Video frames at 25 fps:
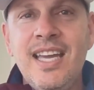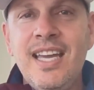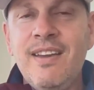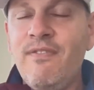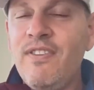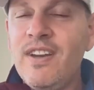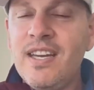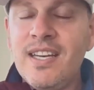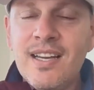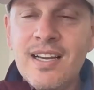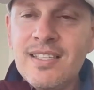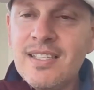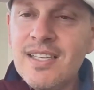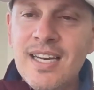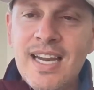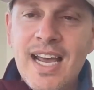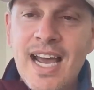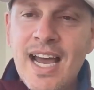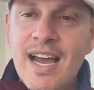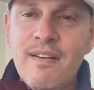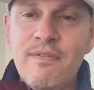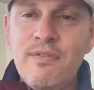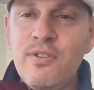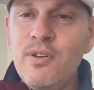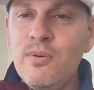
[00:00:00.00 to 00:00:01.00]
if it
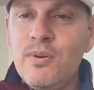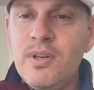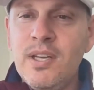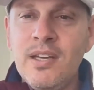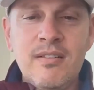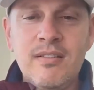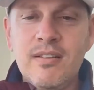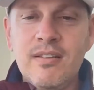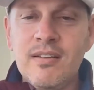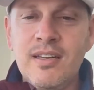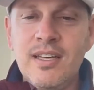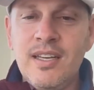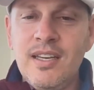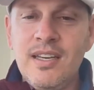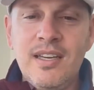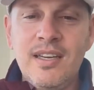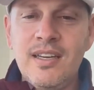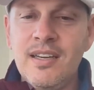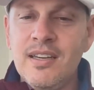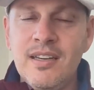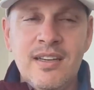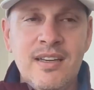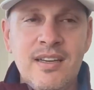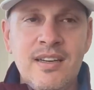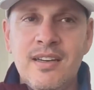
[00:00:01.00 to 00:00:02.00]
doesn't have
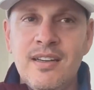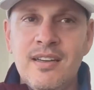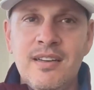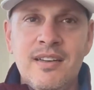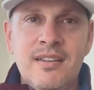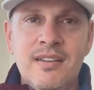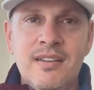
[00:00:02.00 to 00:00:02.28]
utility,